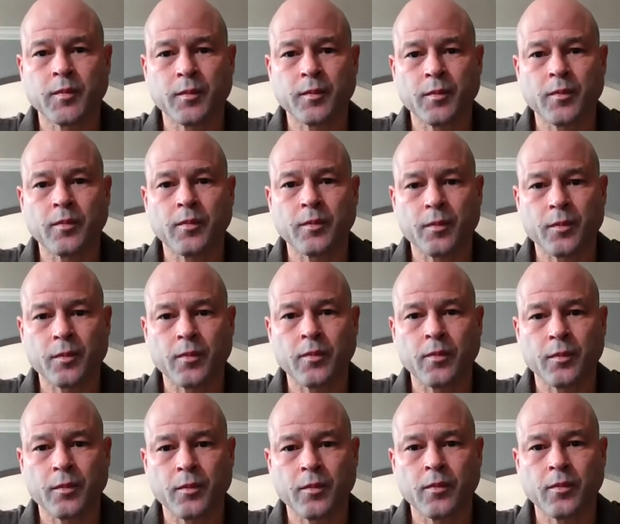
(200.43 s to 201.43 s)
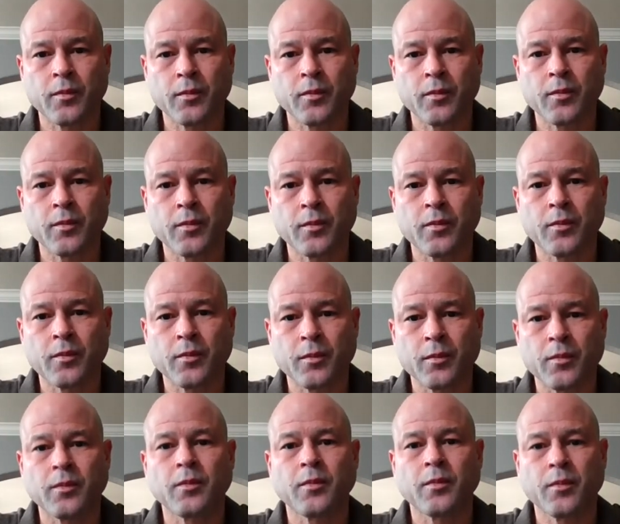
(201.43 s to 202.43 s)

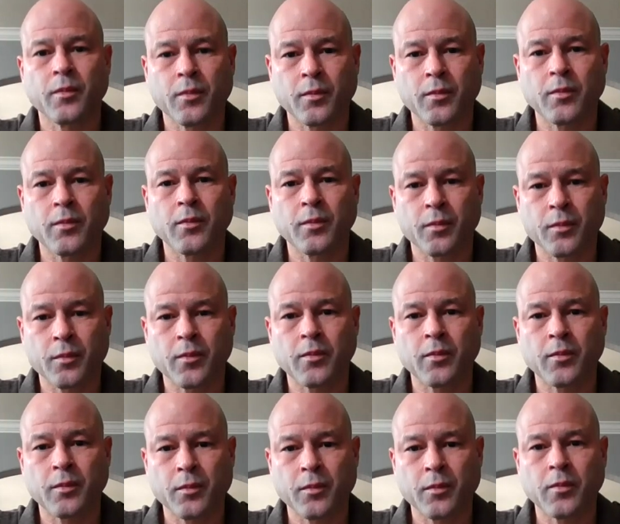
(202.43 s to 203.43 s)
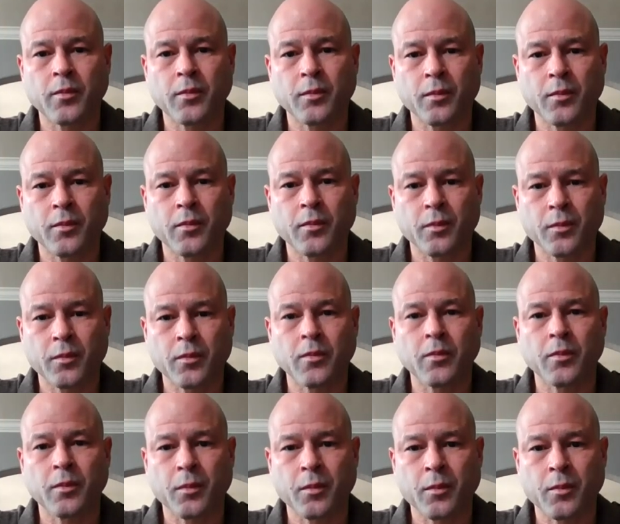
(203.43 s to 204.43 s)

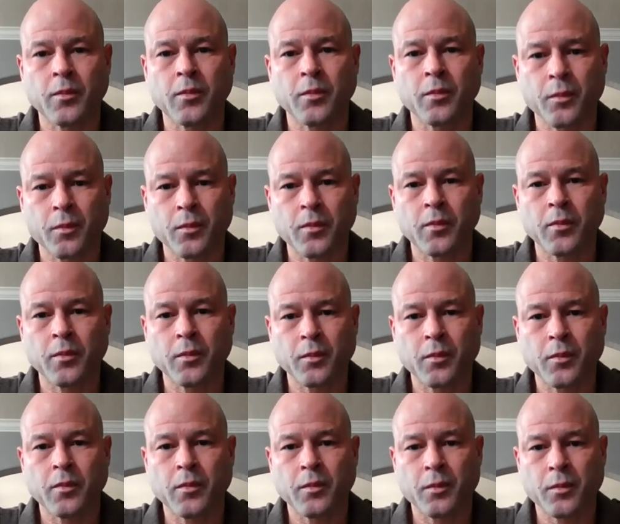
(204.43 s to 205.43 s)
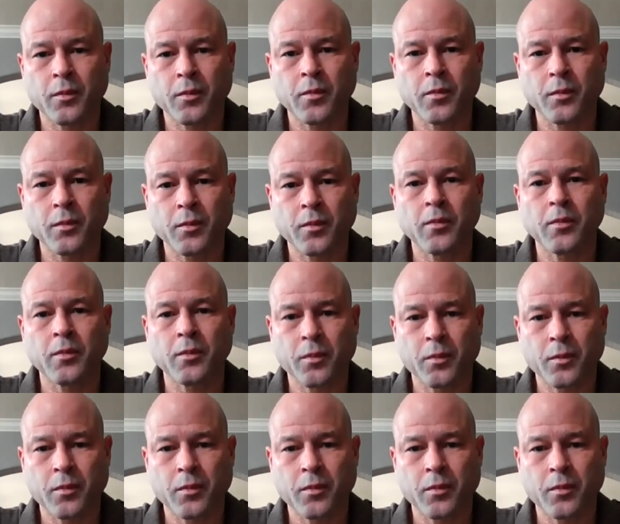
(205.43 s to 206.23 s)
This person isn't speaking.